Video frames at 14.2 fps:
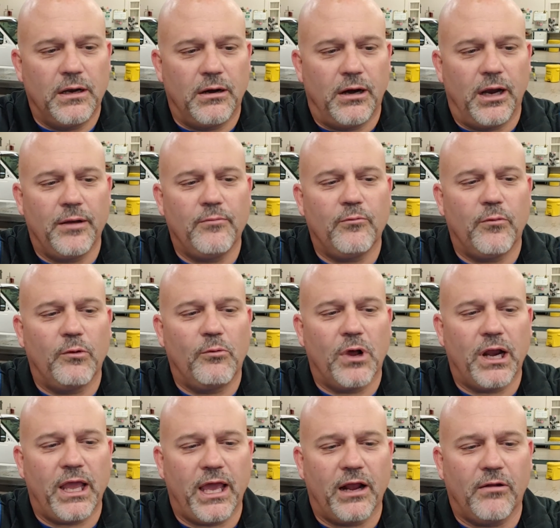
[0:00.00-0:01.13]
All right, we
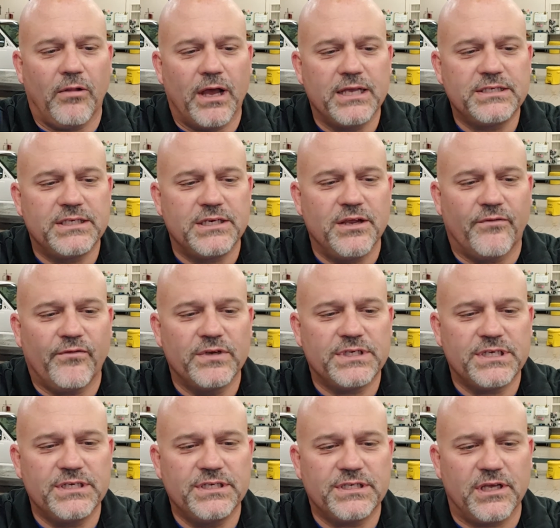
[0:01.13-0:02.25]
want to analyze the
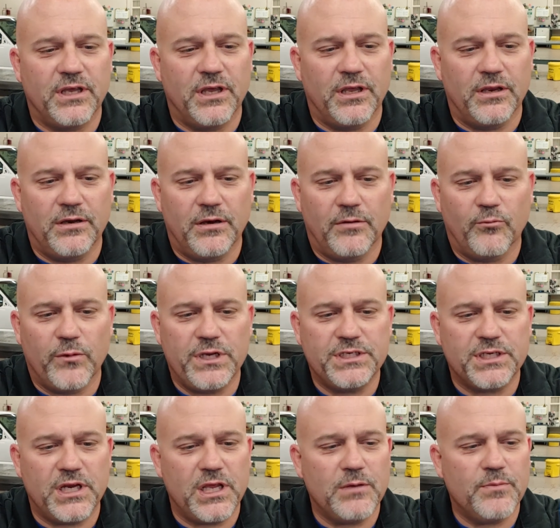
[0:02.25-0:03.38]
differences in
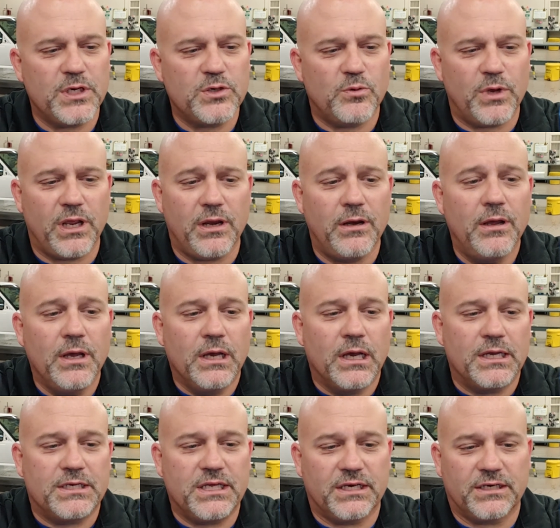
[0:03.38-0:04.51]
reasoning between
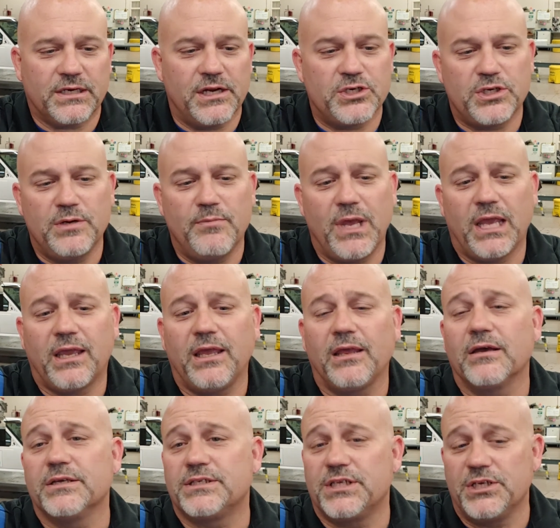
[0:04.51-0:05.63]
a technician
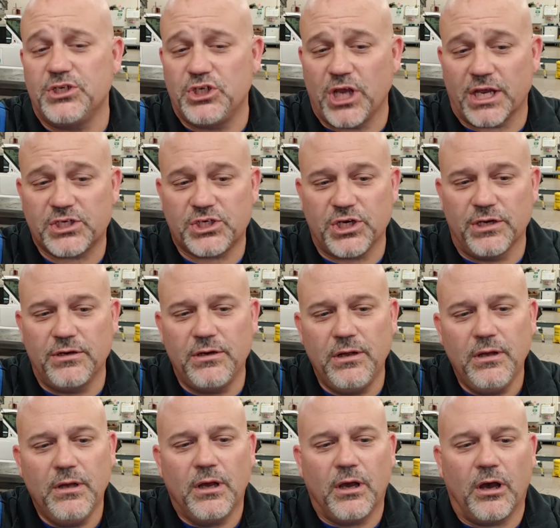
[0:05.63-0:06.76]
making a suggestion
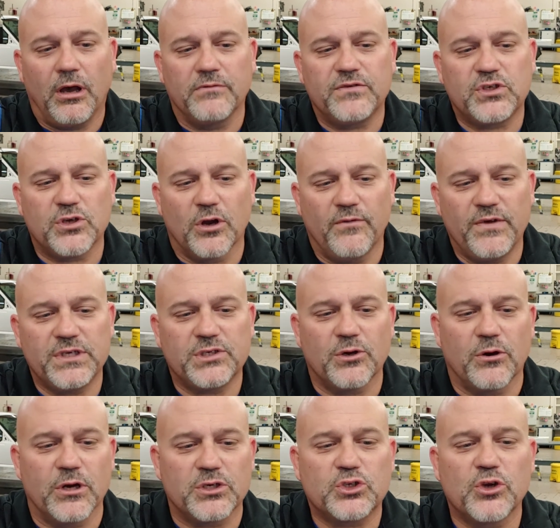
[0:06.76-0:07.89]
of service
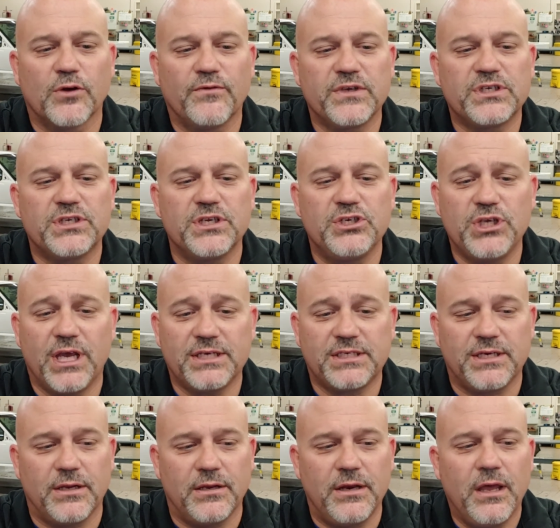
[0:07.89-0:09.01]
or a service
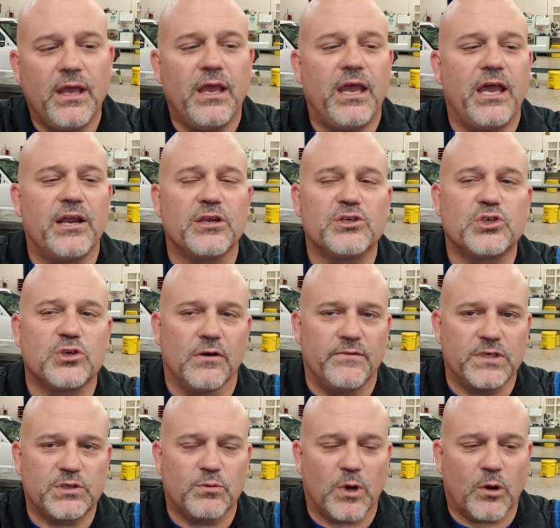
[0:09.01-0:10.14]
suggested and a
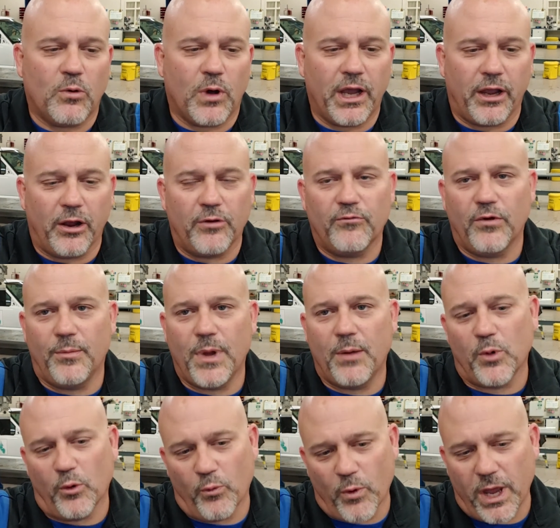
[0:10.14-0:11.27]
service required.
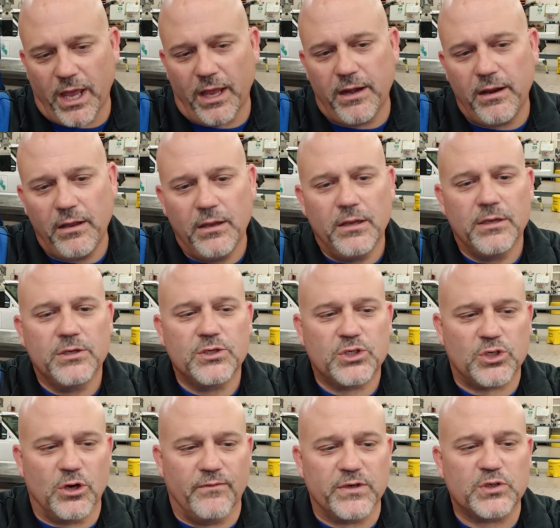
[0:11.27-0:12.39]
Remember, red,
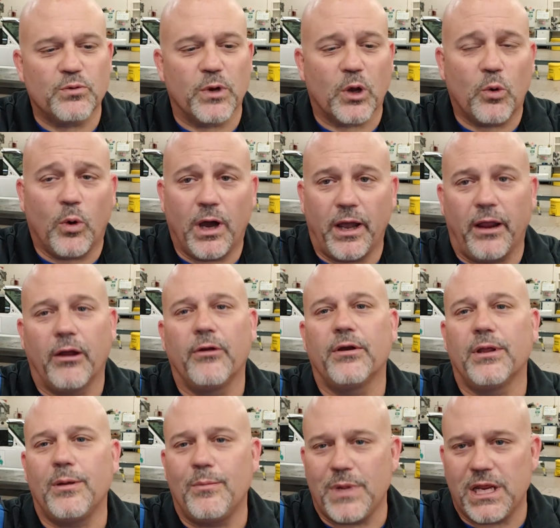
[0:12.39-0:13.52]
service required,
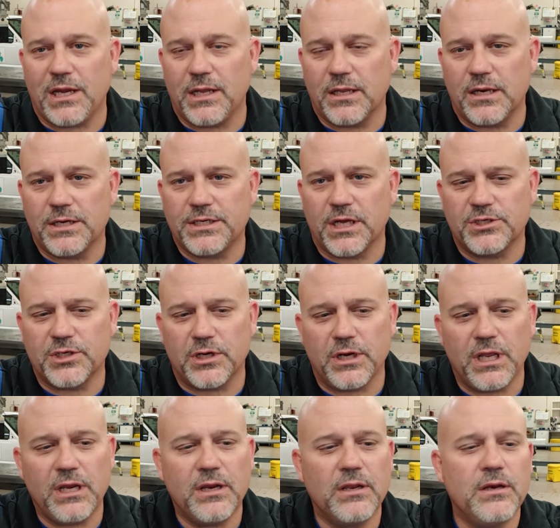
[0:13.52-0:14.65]
immediate attention
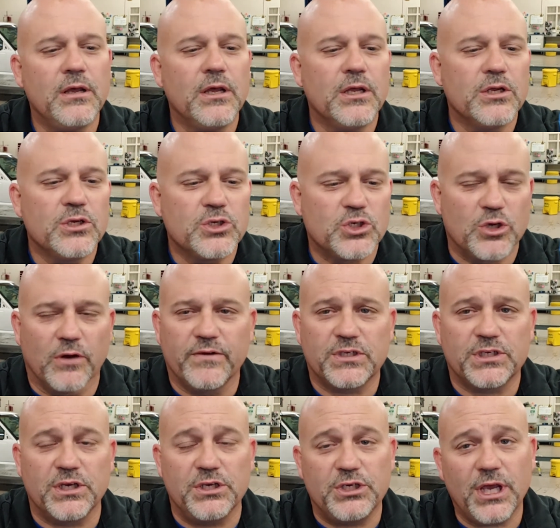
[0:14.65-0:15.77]
needed.
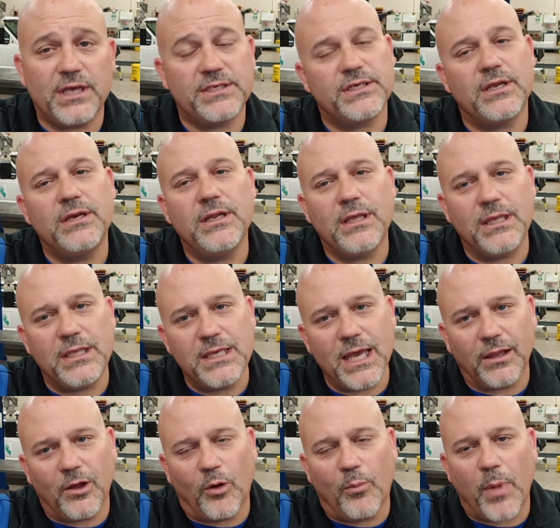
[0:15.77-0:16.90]
Service suggested,
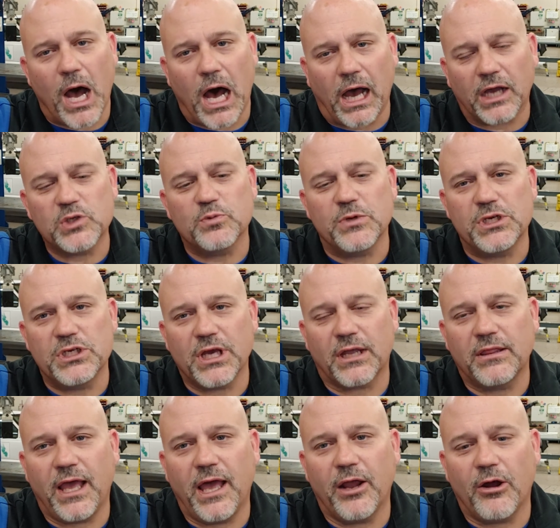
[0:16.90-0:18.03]
yellow box, we
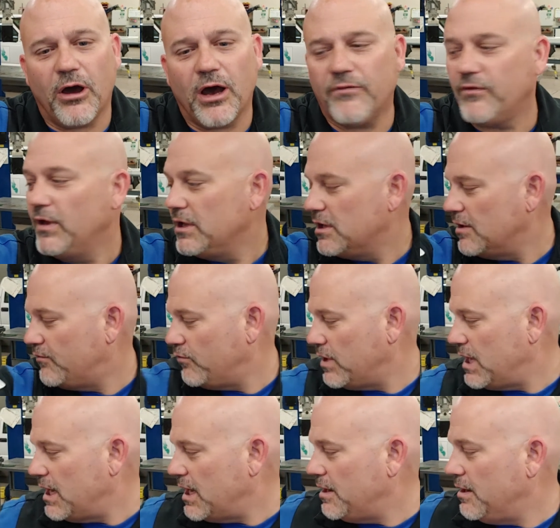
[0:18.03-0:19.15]
check that off if we
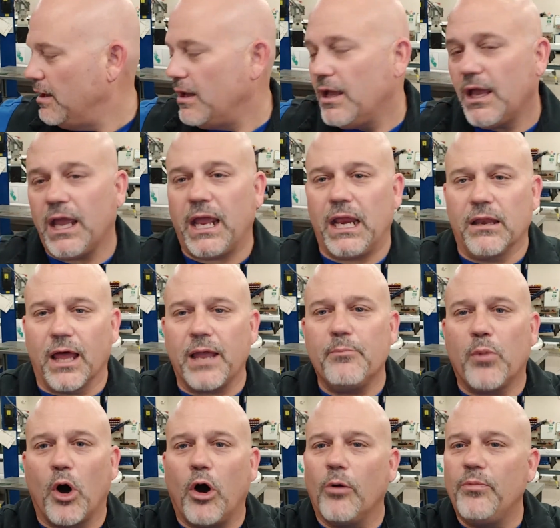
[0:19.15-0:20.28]
had a
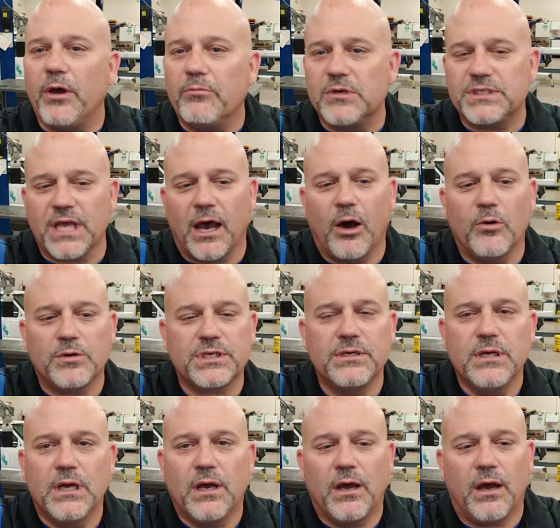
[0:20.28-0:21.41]
light bulb that was out
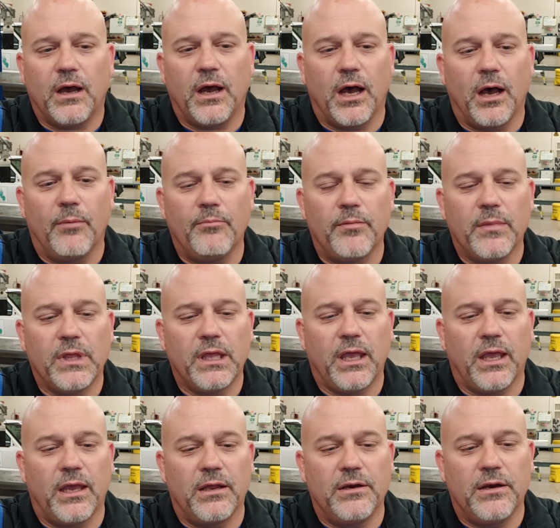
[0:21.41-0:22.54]

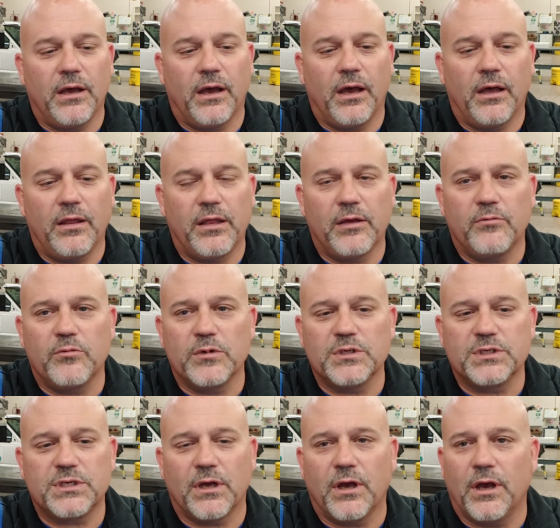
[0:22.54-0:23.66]
and it
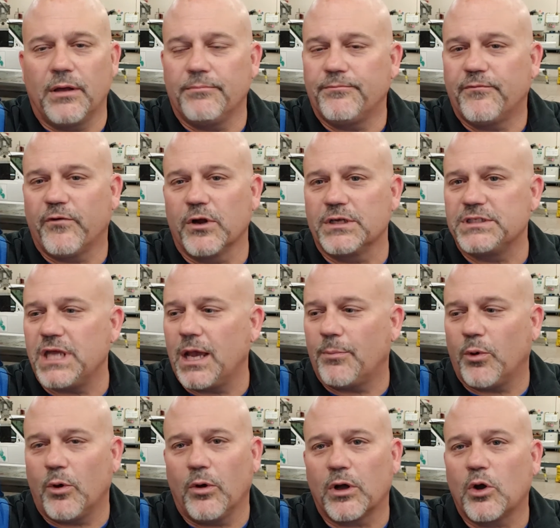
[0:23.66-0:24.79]
was, for
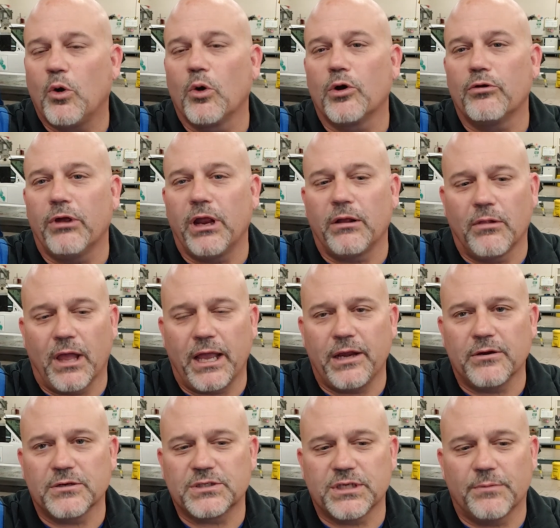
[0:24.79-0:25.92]
example, a cornering
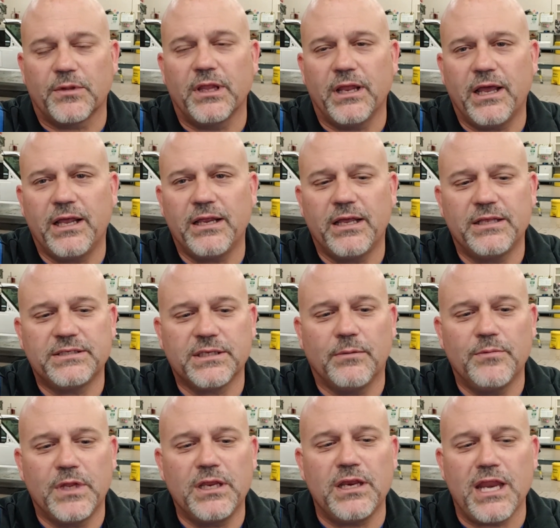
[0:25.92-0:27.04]
light or something. It's
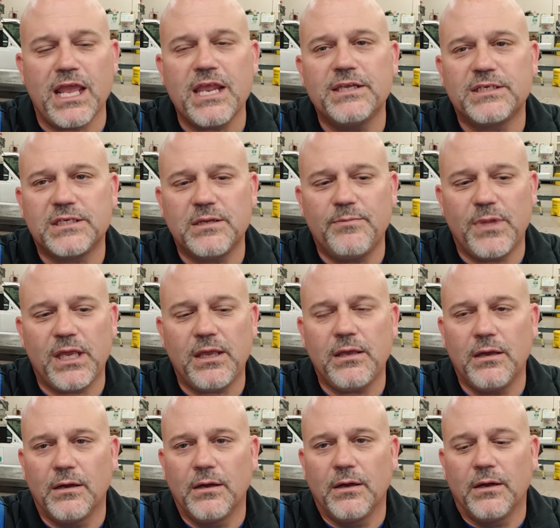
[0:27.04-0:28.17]
something that needs to
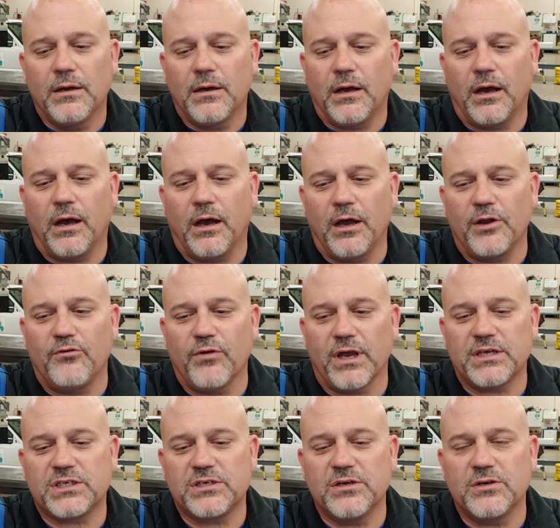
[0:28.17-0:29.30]
be
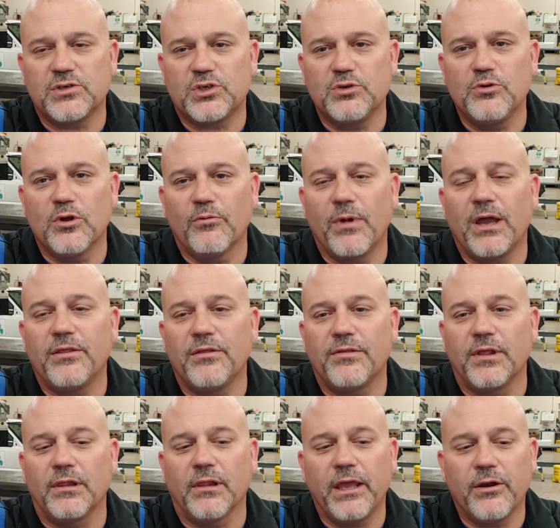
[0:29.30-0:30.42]
addressed sooner rather
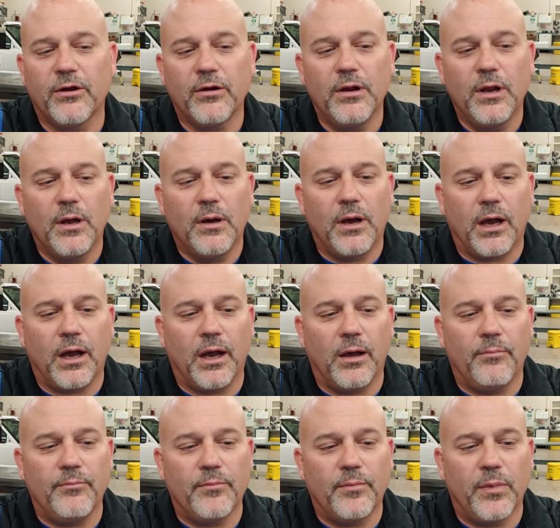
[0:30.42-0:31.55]
than later,
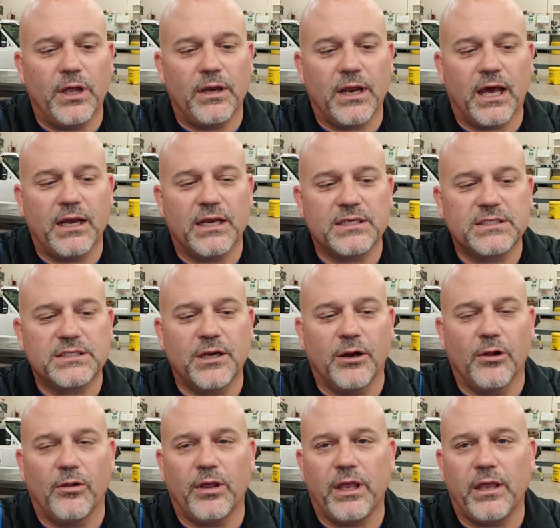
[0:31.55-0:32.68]
but not
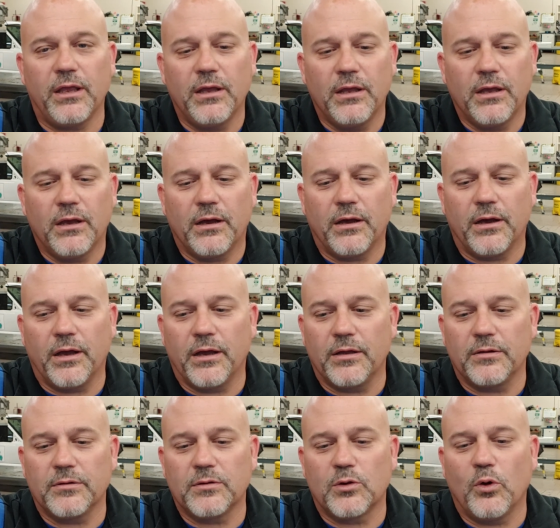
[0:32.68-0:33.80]
necessarily
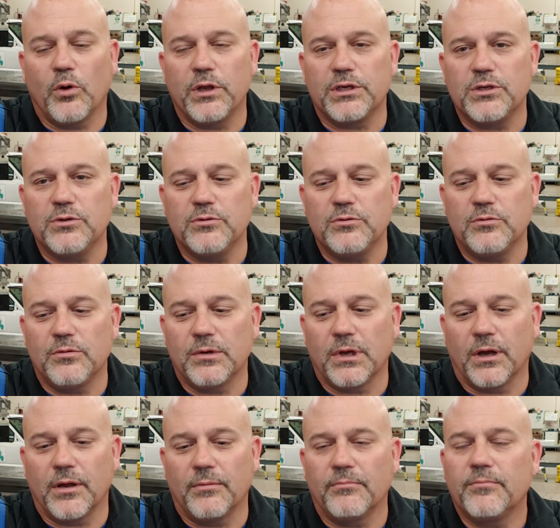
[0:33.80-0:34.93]
going
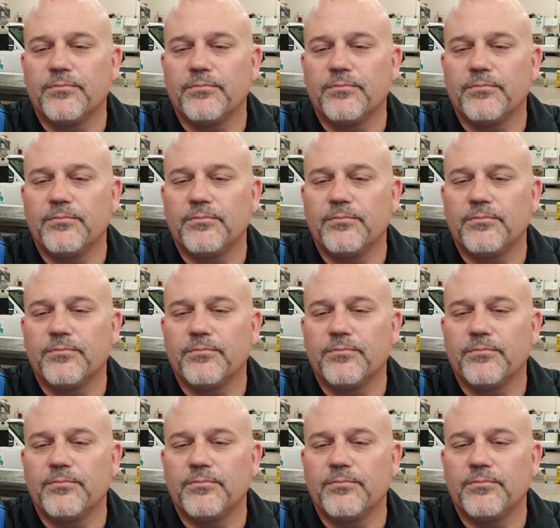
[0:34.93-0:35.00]
to